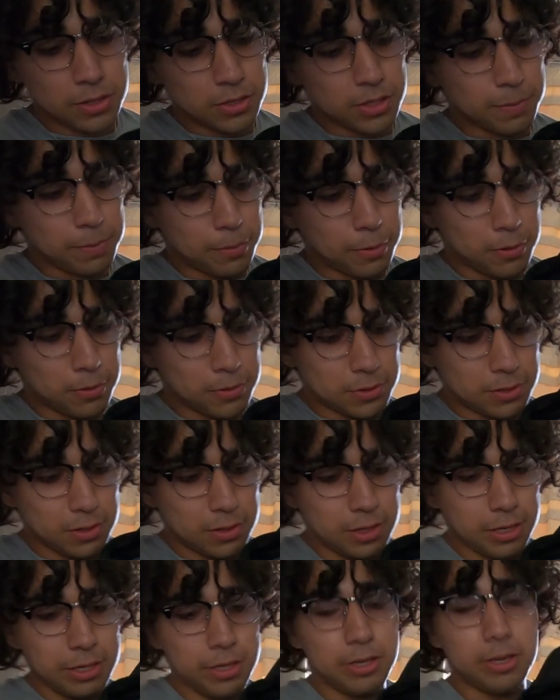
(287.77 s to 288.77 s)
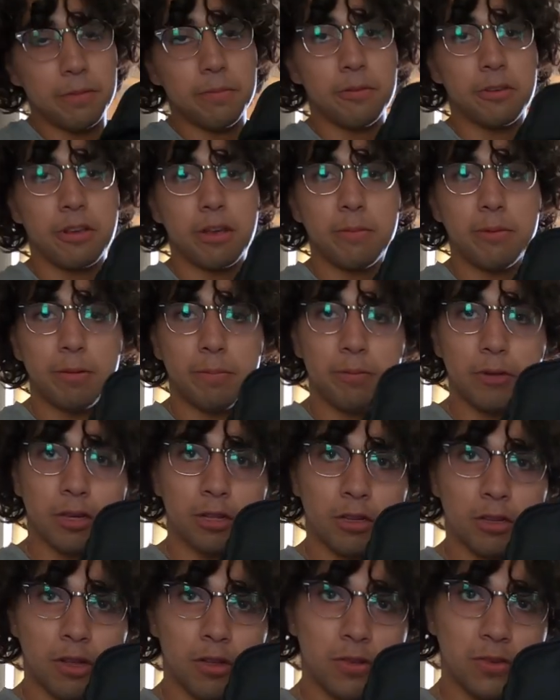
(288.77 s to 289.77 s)
supposedly you're able to
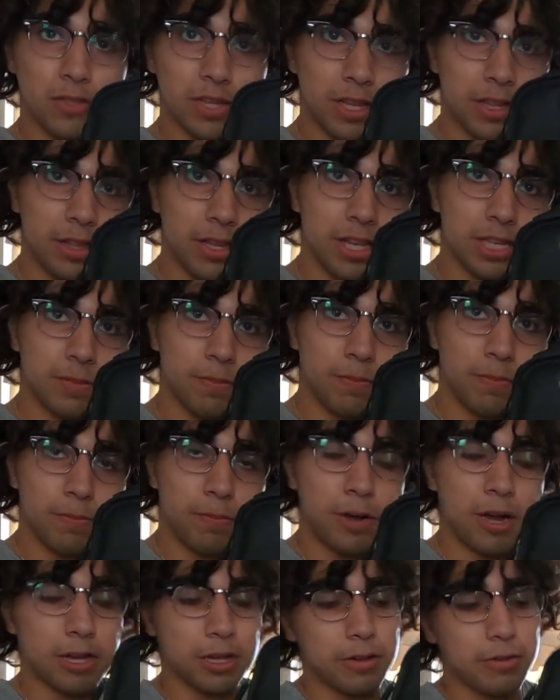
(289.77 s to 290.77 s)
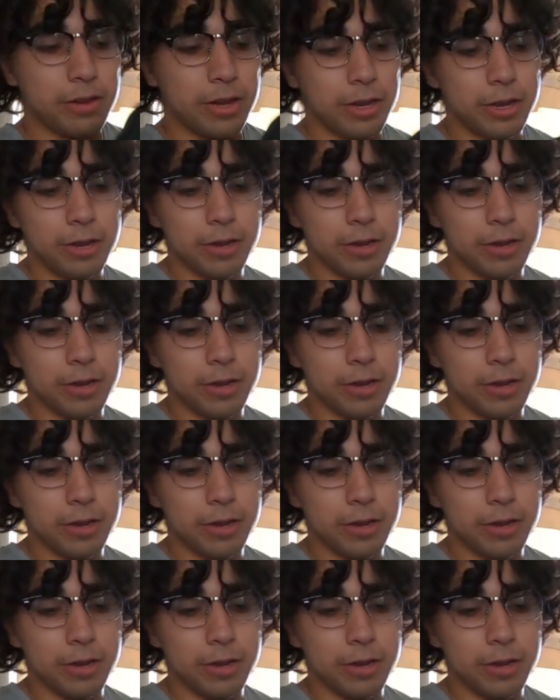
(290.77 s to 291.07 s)
put clothes in this pocket right